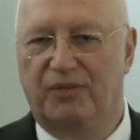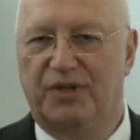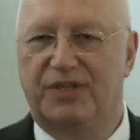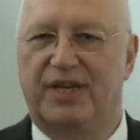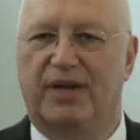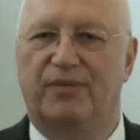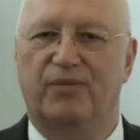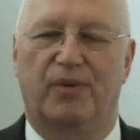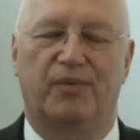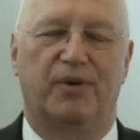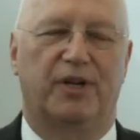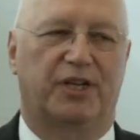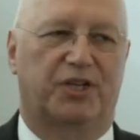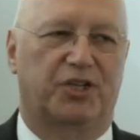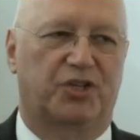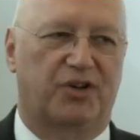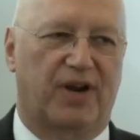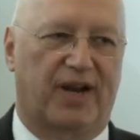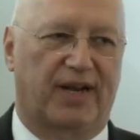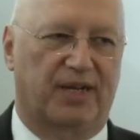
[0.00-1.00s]
We said we would
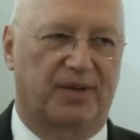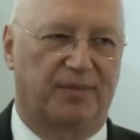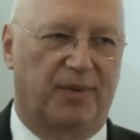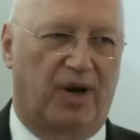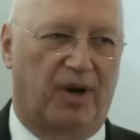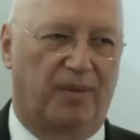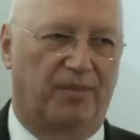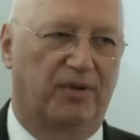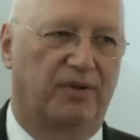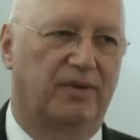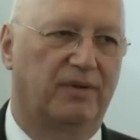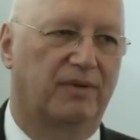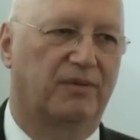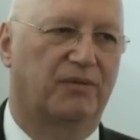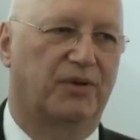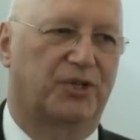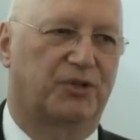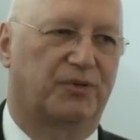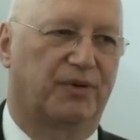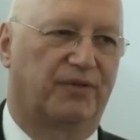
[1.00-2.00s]
extract the marble,
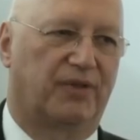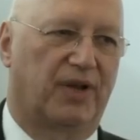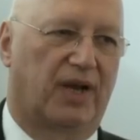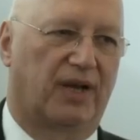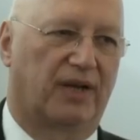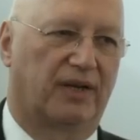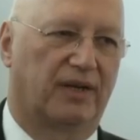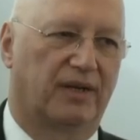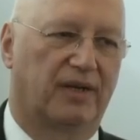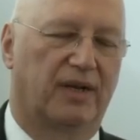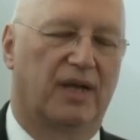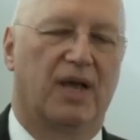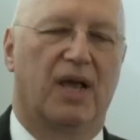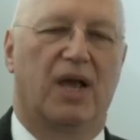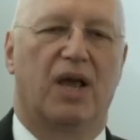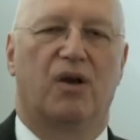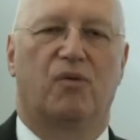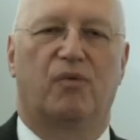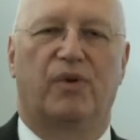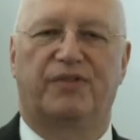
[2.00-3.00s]
which we've done.
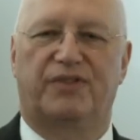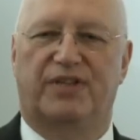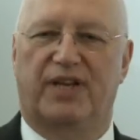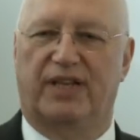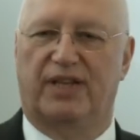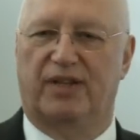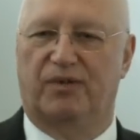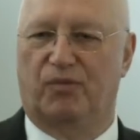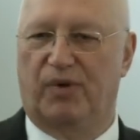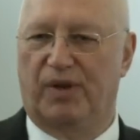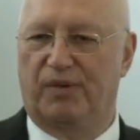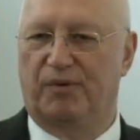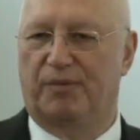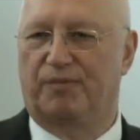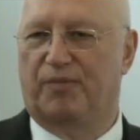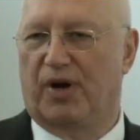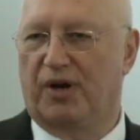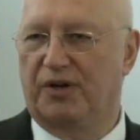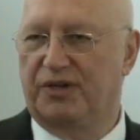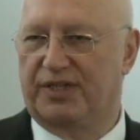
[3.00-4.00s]
We've said that we
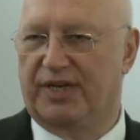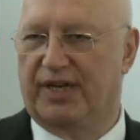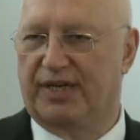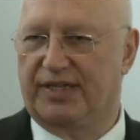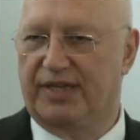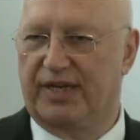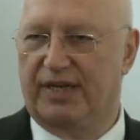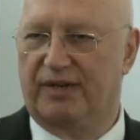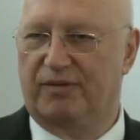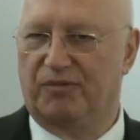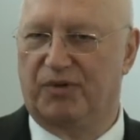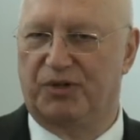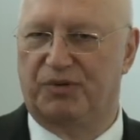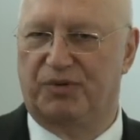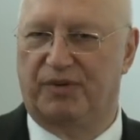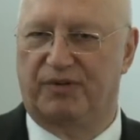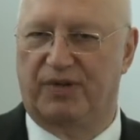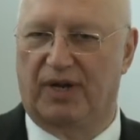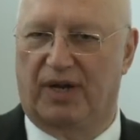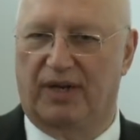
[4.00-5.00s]
would process it, which
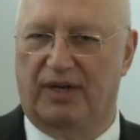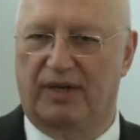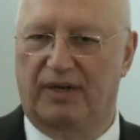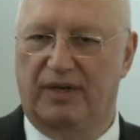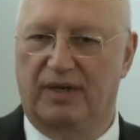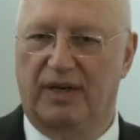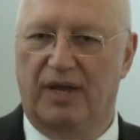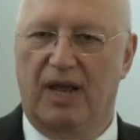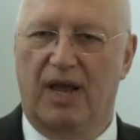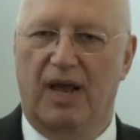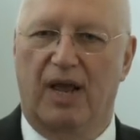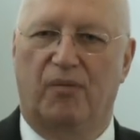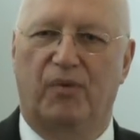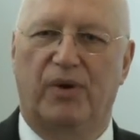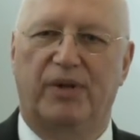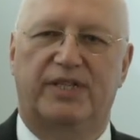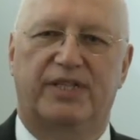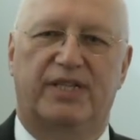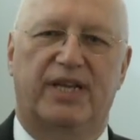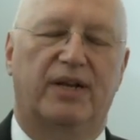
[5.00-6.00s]
we've done.
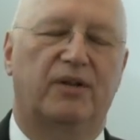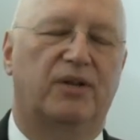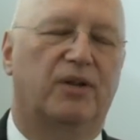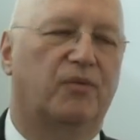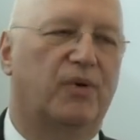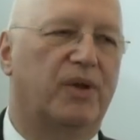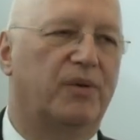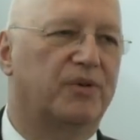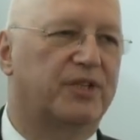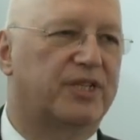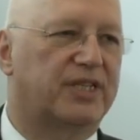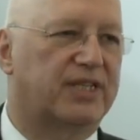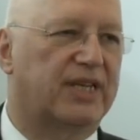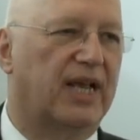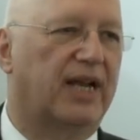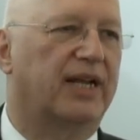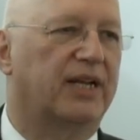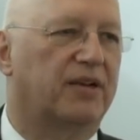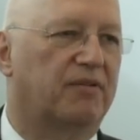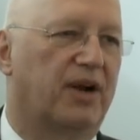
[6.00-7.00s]
We'd said that we would
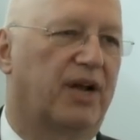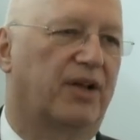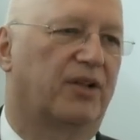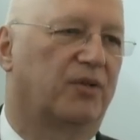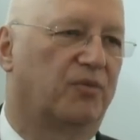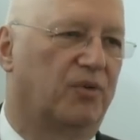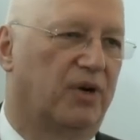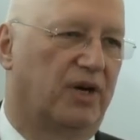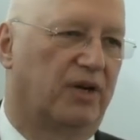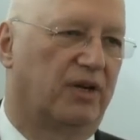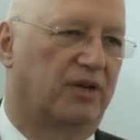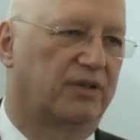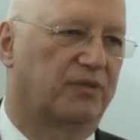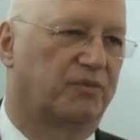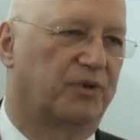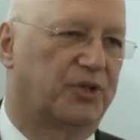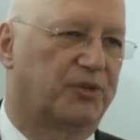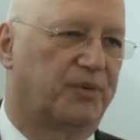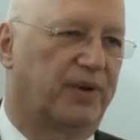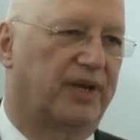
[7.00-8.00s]
sell it around the world,
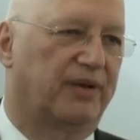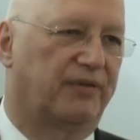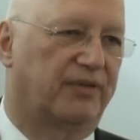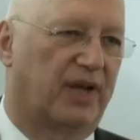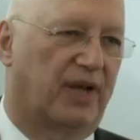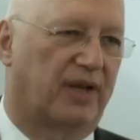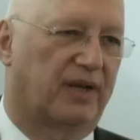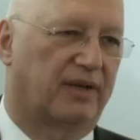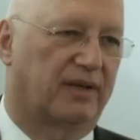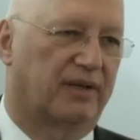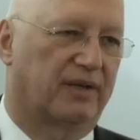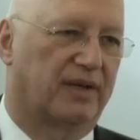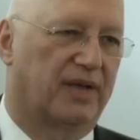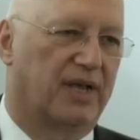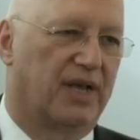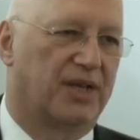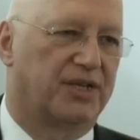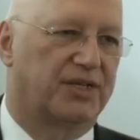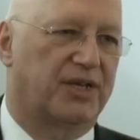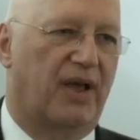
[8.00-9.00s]
which we have done.
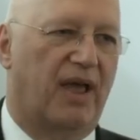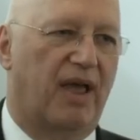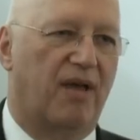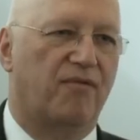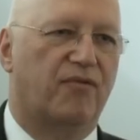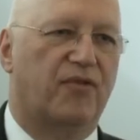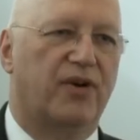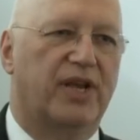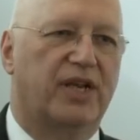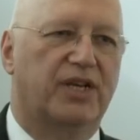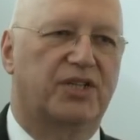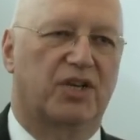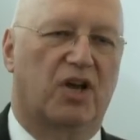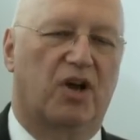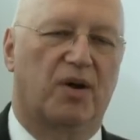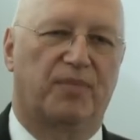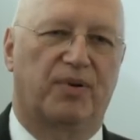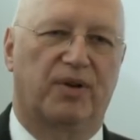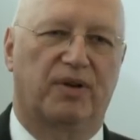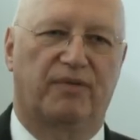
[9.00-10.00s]
So every
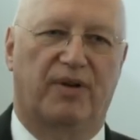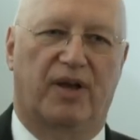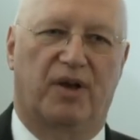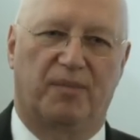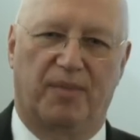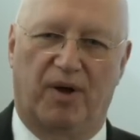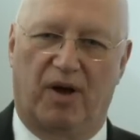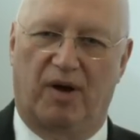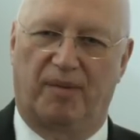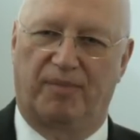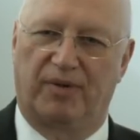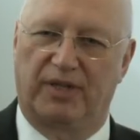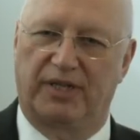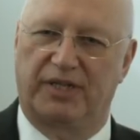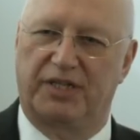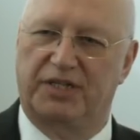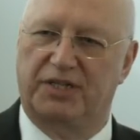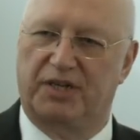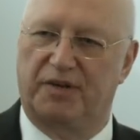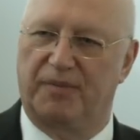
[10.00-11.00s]
example of our marble
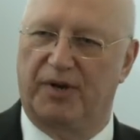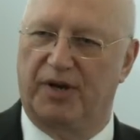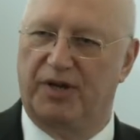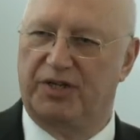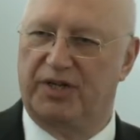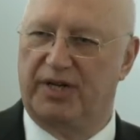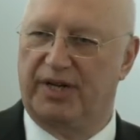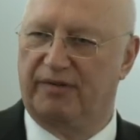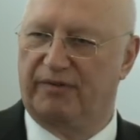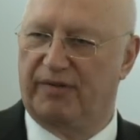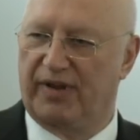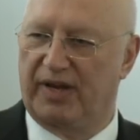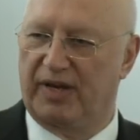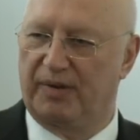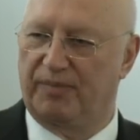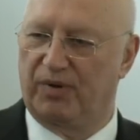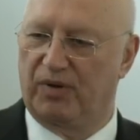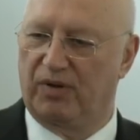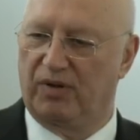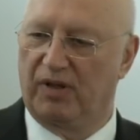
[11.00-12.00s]
that is commercially
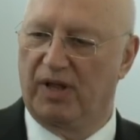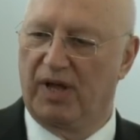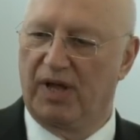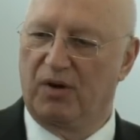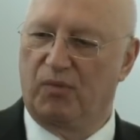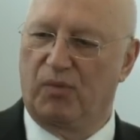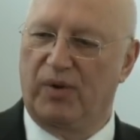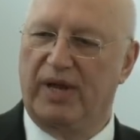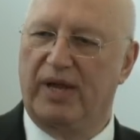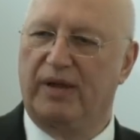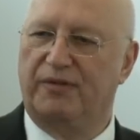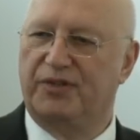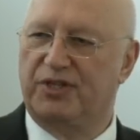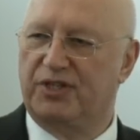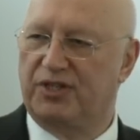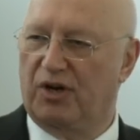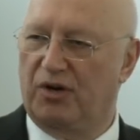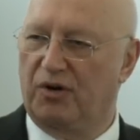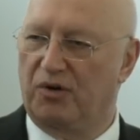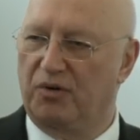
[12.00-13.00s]
available, we have
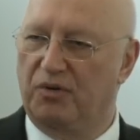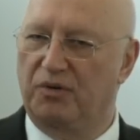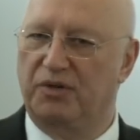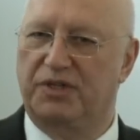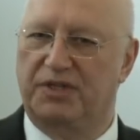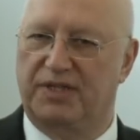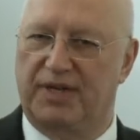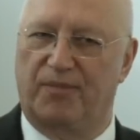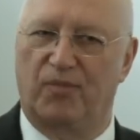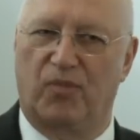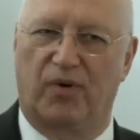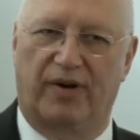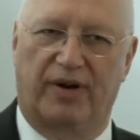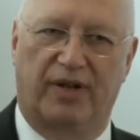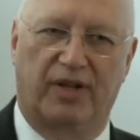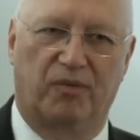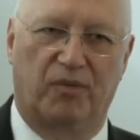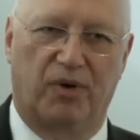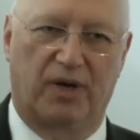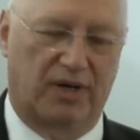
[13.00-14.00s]
sold somewhere
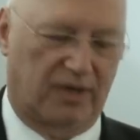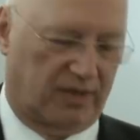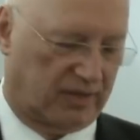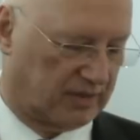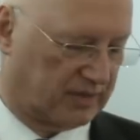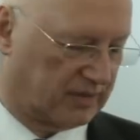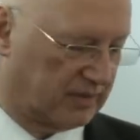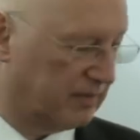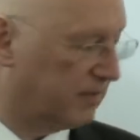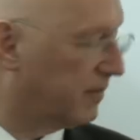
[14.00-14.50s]
in the world.